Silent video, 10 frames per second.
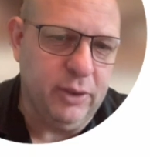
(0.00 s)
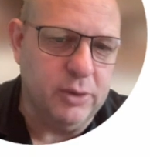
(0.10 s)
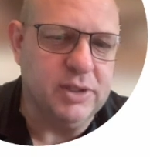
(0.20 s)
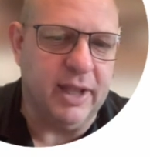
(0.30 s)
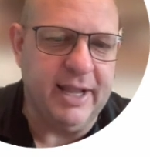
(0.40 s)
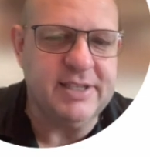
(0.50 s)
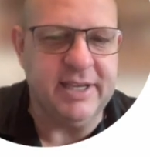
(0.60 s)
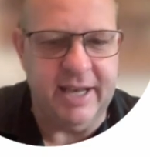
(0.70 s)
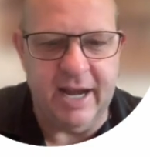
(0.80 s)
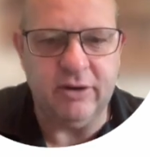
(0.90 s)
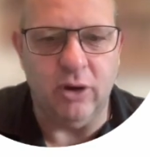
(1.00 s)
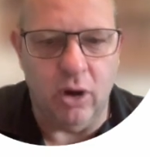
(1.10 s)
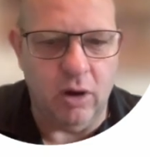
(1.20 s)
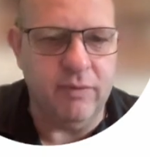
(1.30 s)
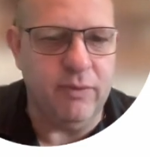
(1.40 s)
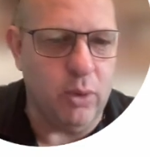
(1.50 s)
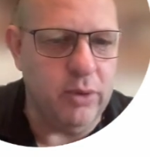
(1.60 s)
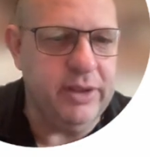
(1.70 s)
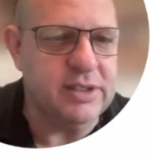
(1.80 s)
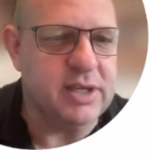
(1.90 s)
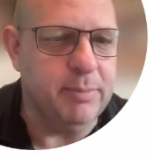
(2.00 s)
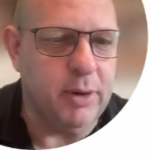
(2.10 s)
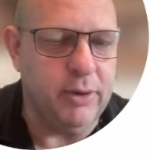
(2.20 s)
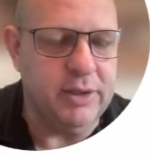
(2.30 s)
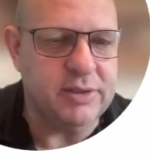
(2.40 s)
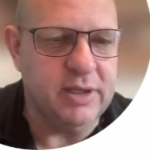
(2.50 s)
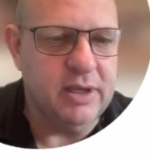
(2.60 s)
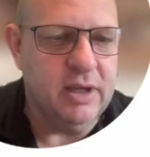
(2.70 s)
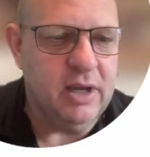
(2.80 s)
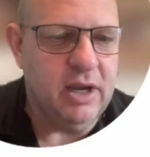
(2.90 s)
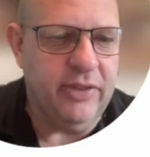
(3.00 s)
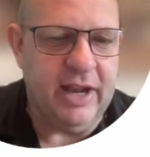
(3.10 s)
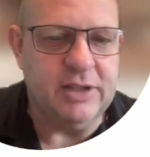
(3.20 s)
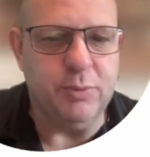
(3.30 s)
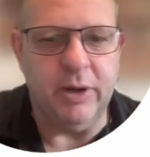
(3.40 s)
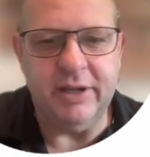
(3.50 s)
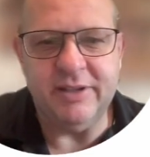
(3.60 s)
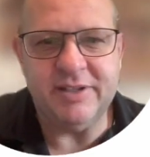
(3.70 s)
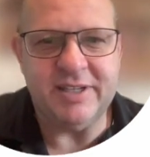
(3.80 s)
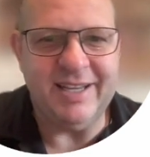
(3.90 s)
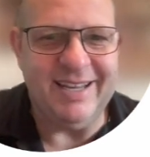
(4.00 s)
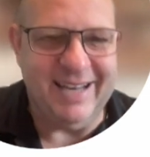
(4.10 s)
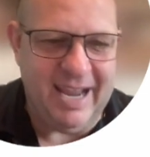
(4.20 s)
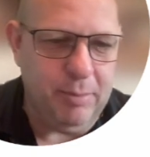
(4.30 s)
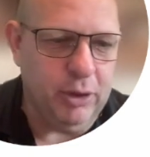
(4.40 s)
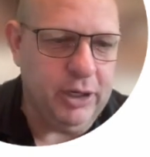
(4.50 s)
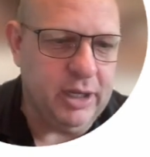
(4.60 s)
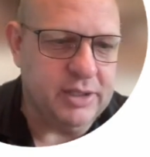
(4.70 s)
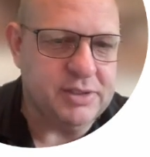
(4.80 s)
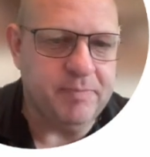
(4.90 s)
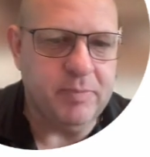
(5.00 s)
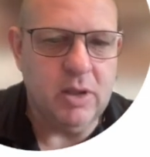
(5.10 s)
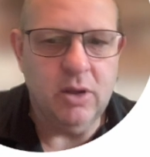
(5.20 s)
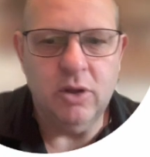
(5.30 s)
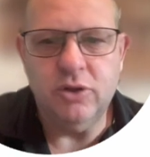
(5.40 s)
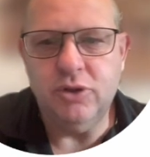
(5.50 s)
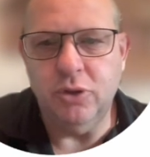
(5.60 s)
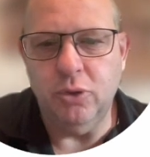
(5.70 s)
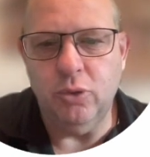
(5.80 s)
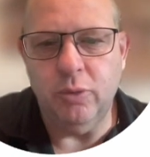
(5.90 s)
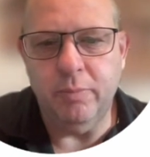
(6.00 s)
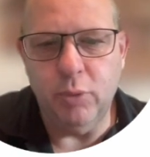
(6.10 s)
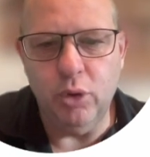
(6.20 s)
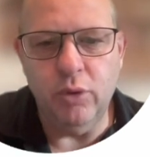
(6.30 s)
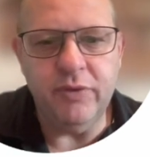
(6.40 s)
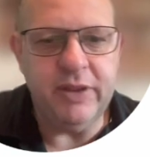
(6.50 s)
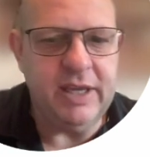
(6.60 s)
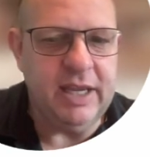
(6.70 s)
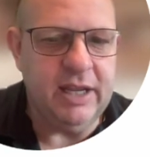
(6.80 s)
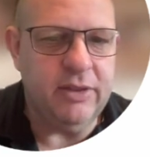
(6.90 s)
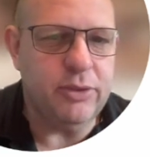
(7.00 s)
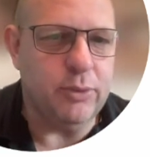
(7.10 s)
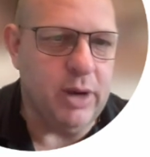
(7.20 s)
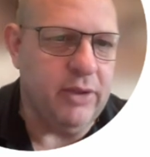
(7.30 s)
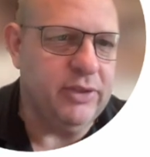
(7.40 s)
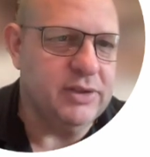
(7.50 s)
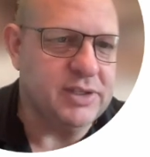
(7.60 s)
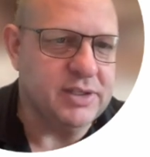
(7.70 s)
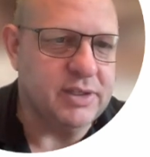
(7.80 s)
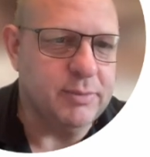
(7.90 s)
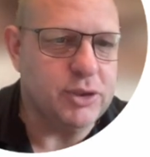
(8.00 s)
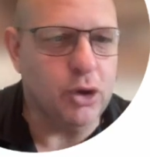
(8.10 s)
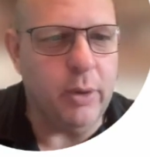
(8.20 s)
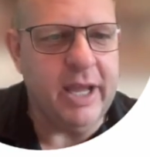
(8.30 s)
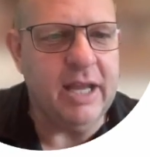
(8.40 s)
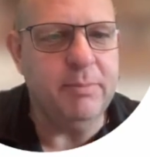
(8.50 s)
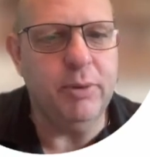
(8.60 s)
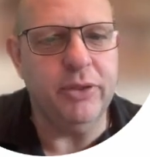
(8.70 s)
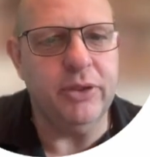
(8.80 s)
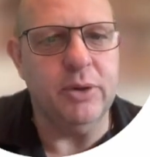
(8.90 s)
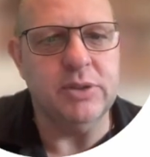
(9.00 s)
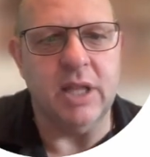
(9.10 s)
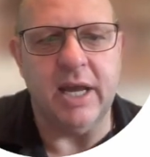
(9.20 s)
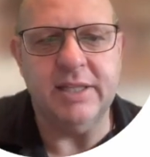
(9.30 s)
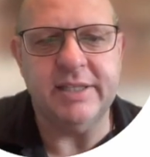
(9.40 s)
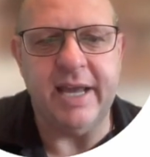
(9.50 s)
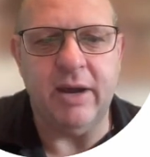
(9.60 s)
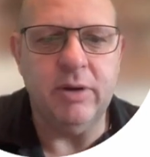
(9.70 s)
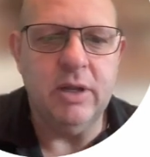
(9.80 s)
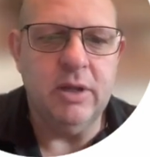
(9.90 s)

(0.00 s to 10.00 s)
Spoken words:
those lines connect all four of these components, and that is what it's enabling us to move the heat throughout the system. So go ahead and put those lines down